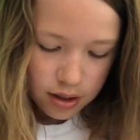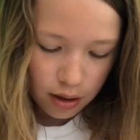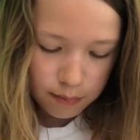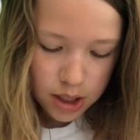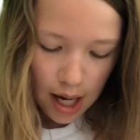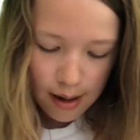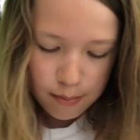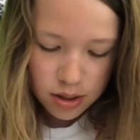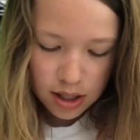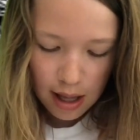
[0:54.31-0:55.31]

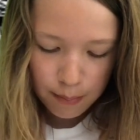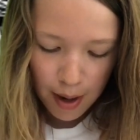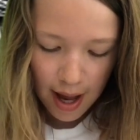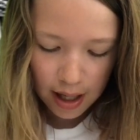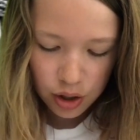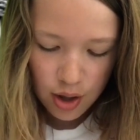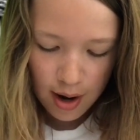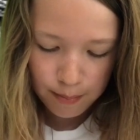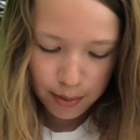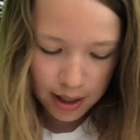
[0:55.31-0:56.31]
Sometimes they peck
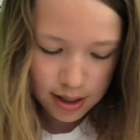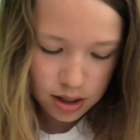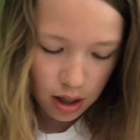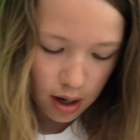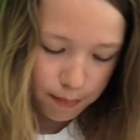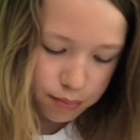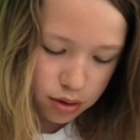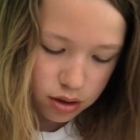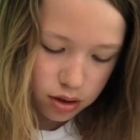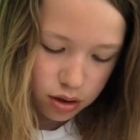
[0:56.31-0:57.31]
their beaks up
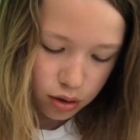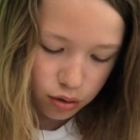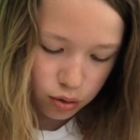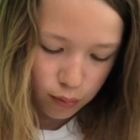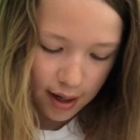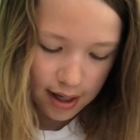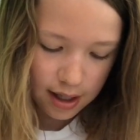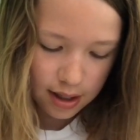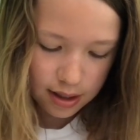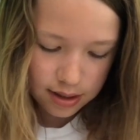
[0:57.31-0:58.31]
to
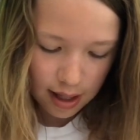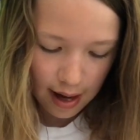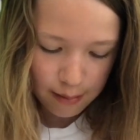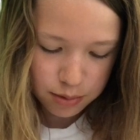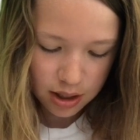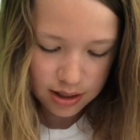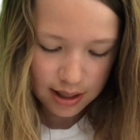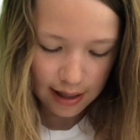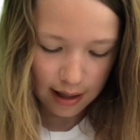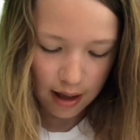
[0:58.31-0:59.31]
20 times a
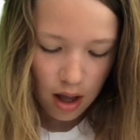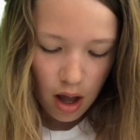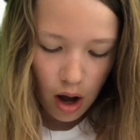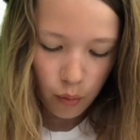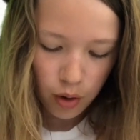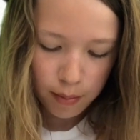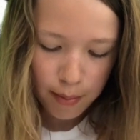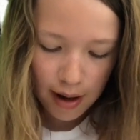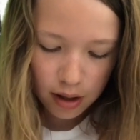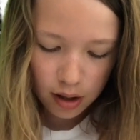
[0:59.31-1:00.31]
second. A
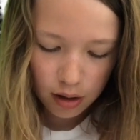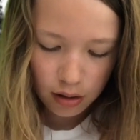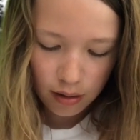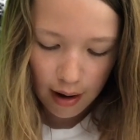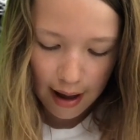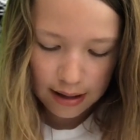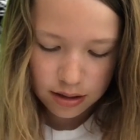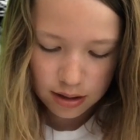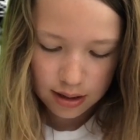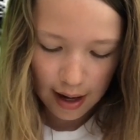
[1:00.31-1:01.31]
woodpecker
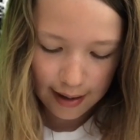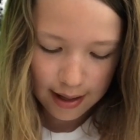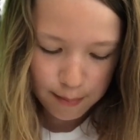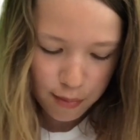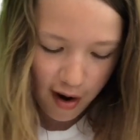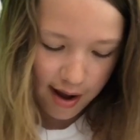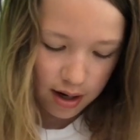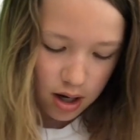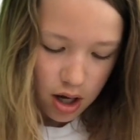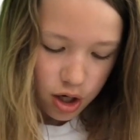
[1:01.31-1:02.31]
has a tiny
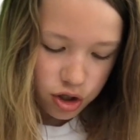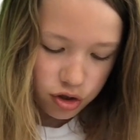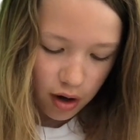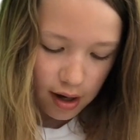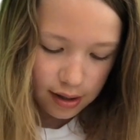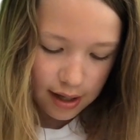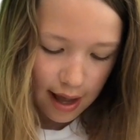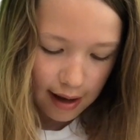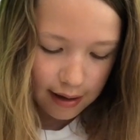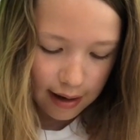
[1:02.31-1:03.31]
brain, strong
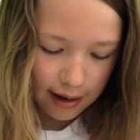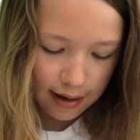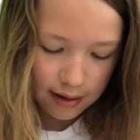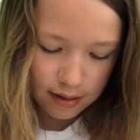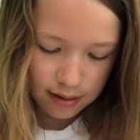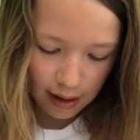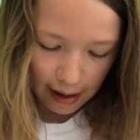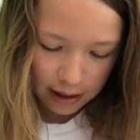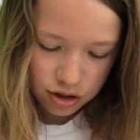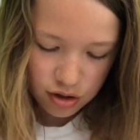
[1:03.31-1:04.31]
neck, and
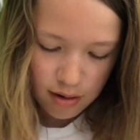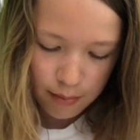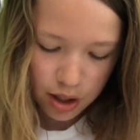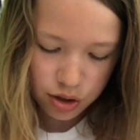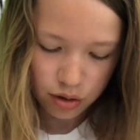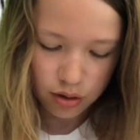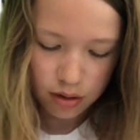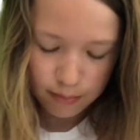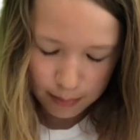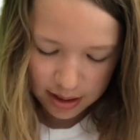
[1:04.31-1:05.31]
extra
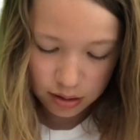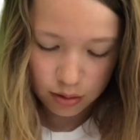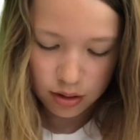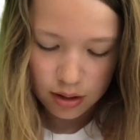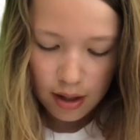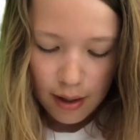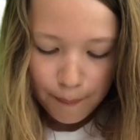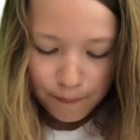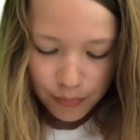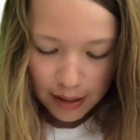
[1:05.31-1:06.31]
muscle muscles
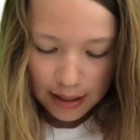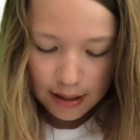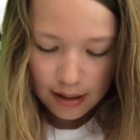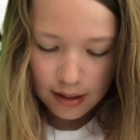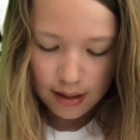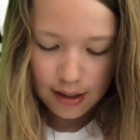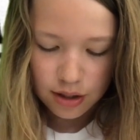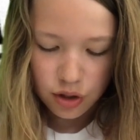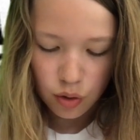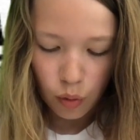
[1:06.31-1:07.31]
in
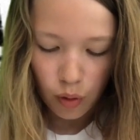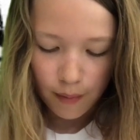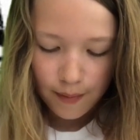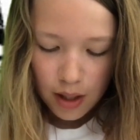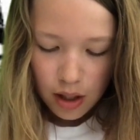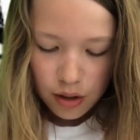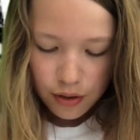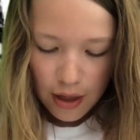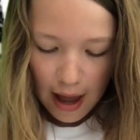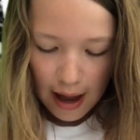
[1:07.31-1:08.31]
its school
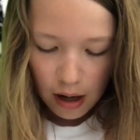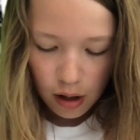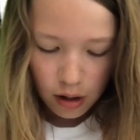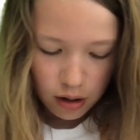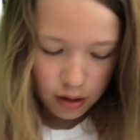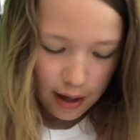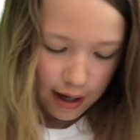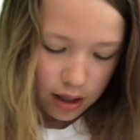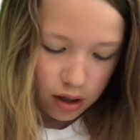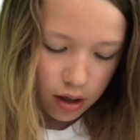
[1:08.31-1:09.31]
that are
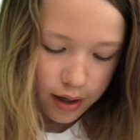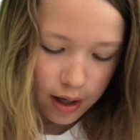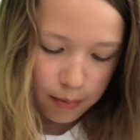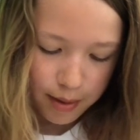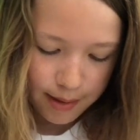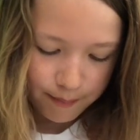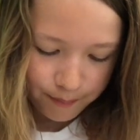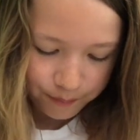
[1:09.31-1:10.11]
like a helmet.